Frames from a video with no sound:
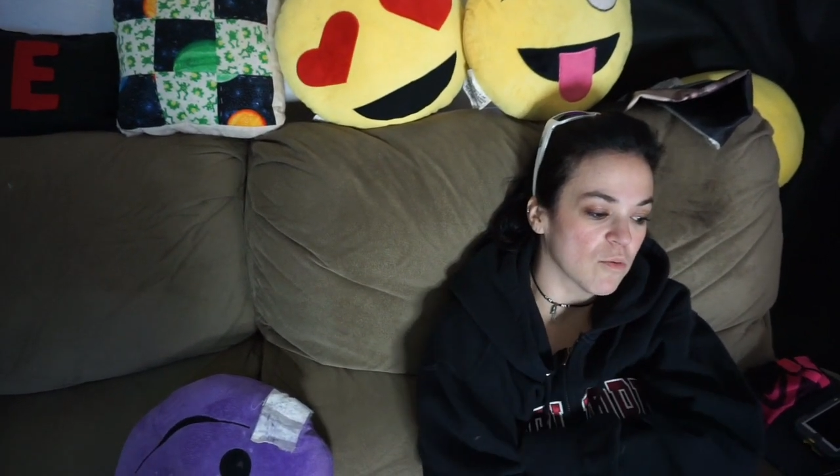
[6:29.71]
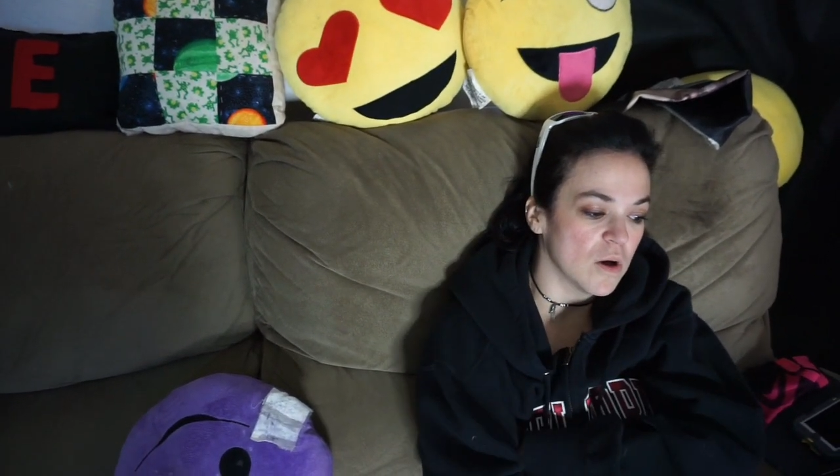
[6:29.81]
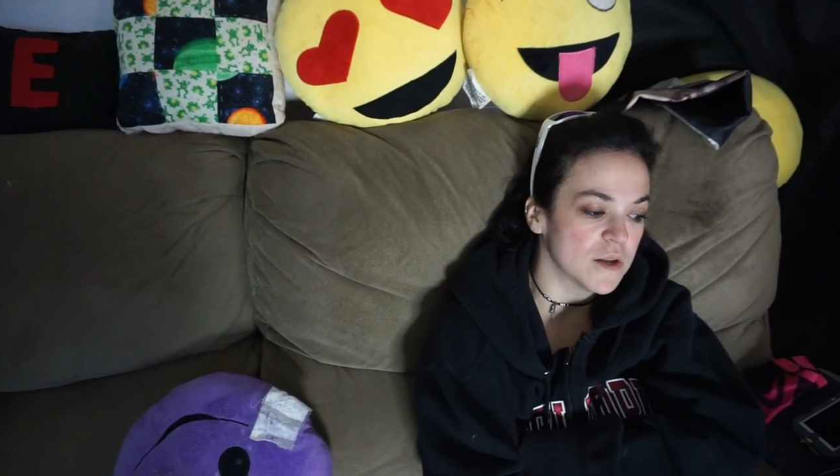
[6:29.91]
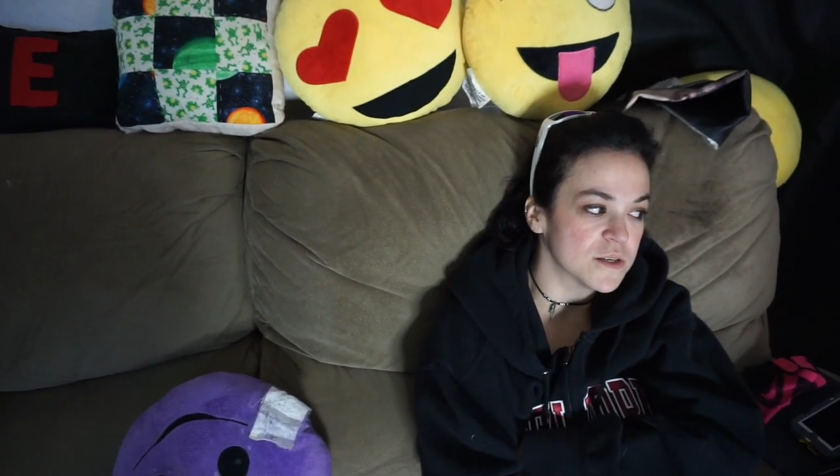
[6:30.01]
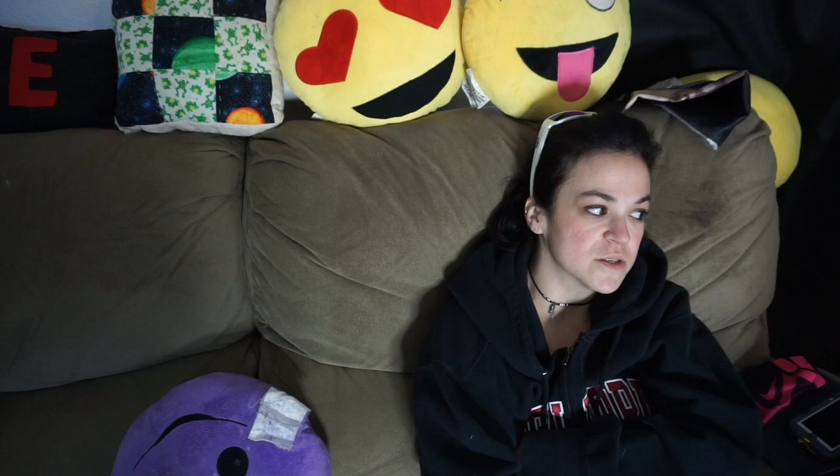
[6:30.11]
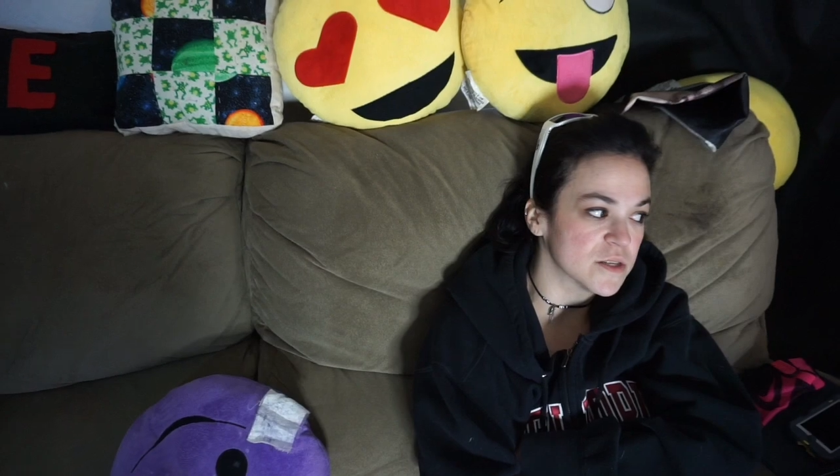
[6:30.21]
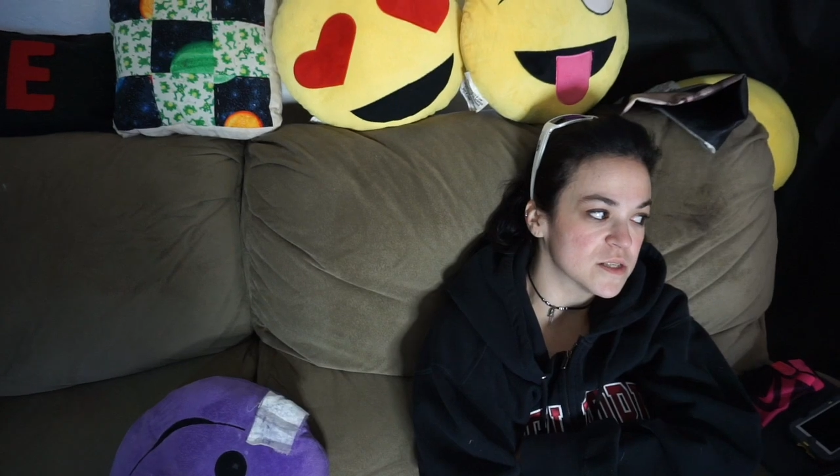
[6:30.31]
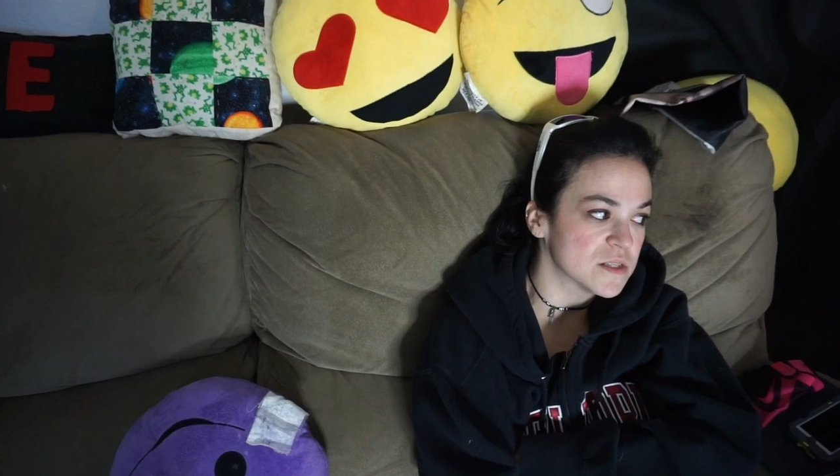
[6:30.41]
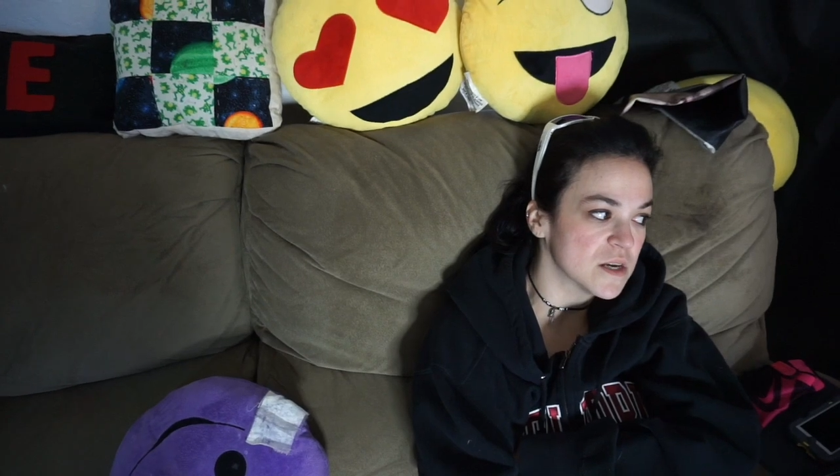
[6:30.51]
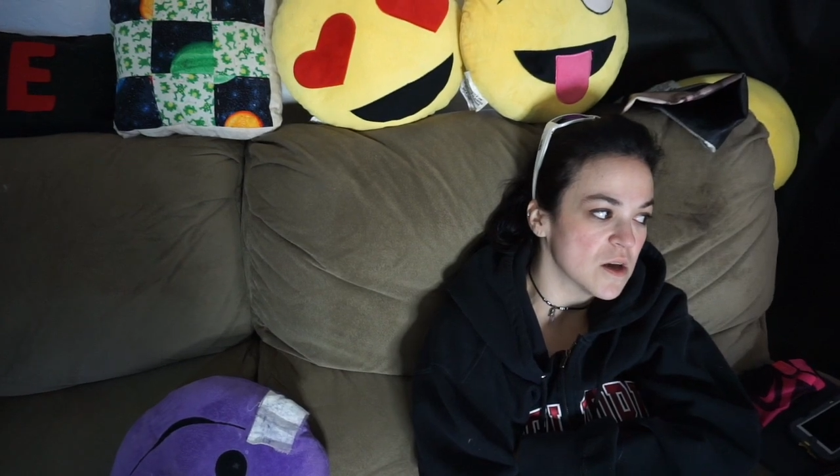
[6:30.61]
Ronnie's going to
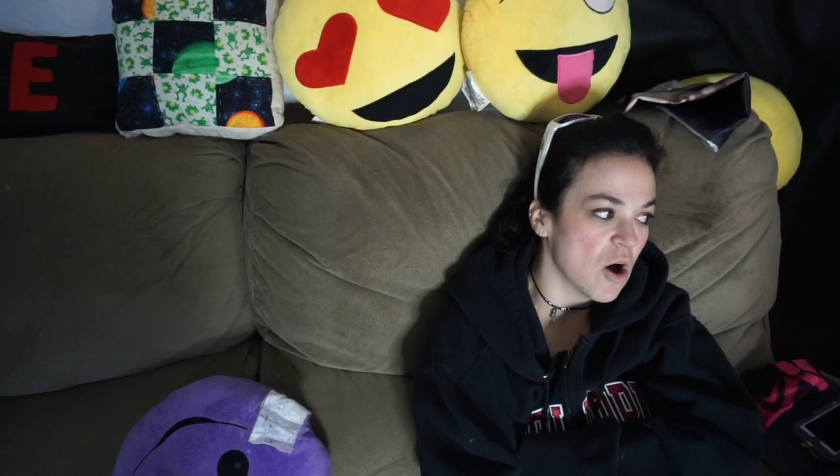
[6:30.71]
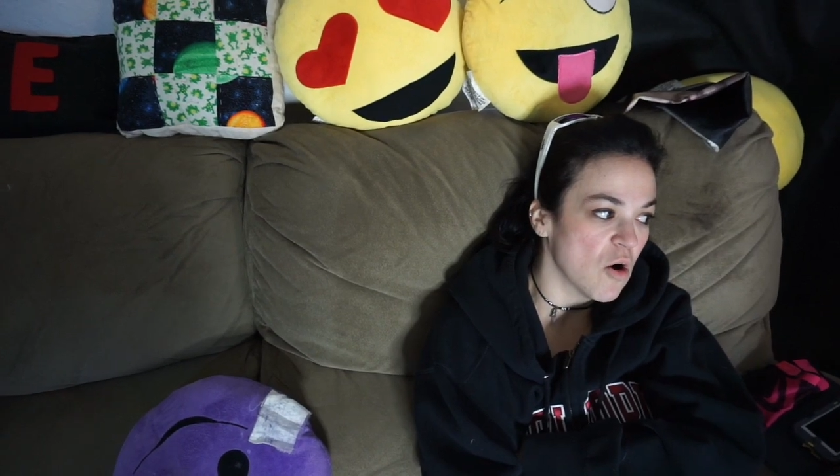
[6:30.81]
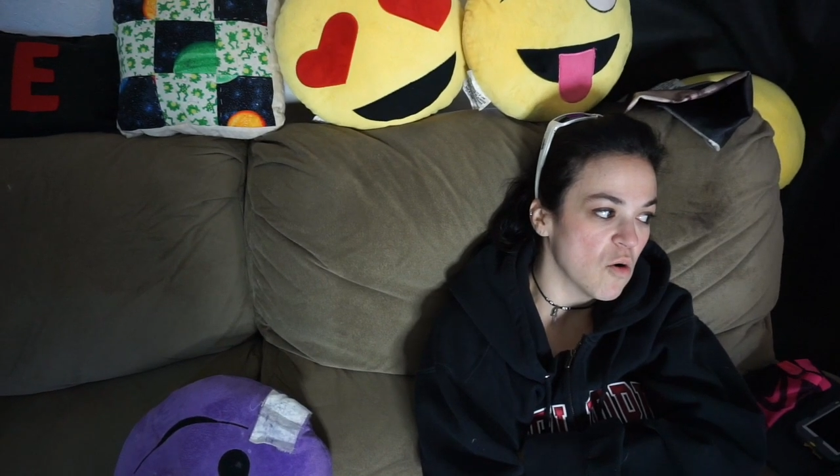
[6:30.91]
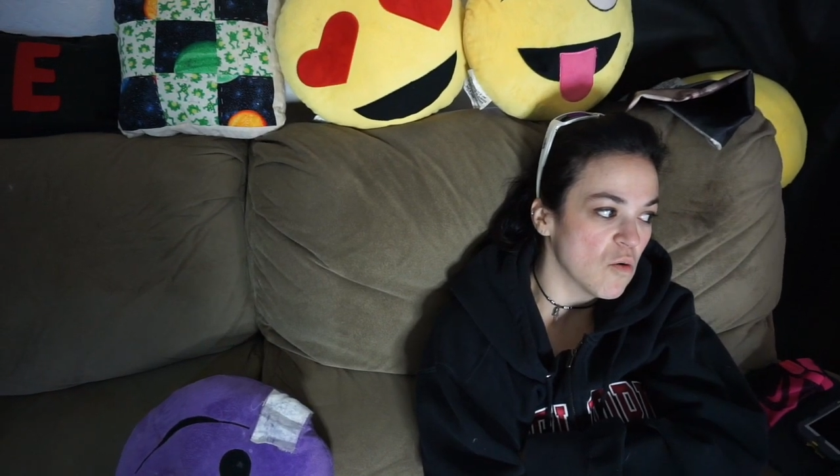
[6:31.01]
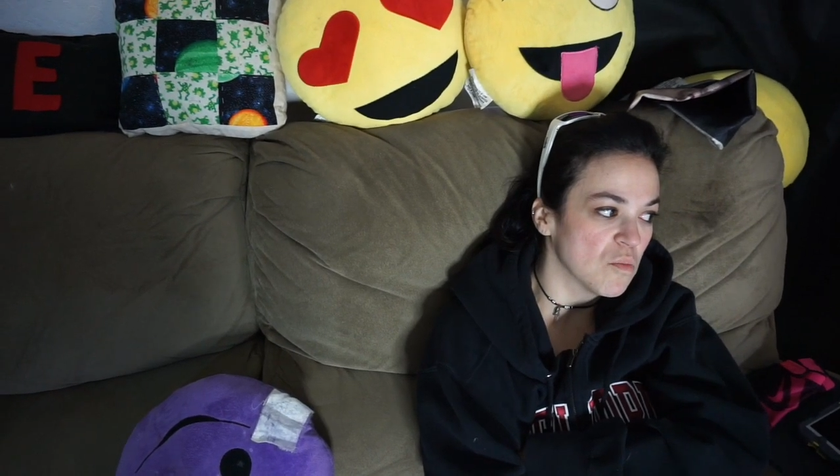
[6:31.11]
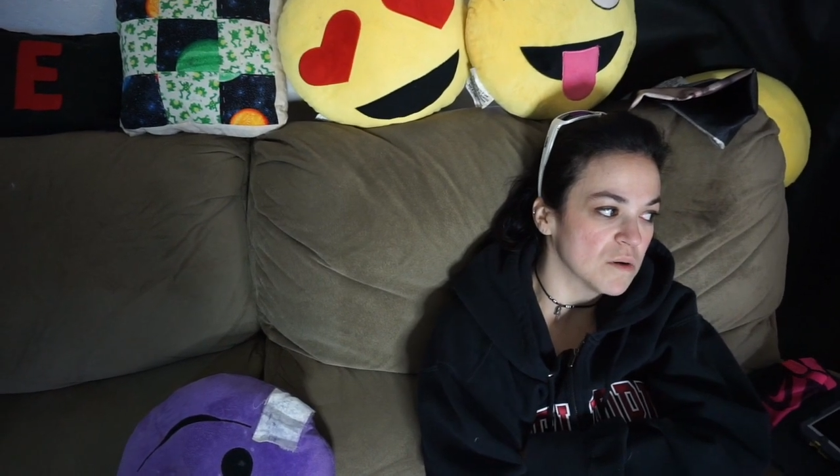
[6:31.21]
stay home.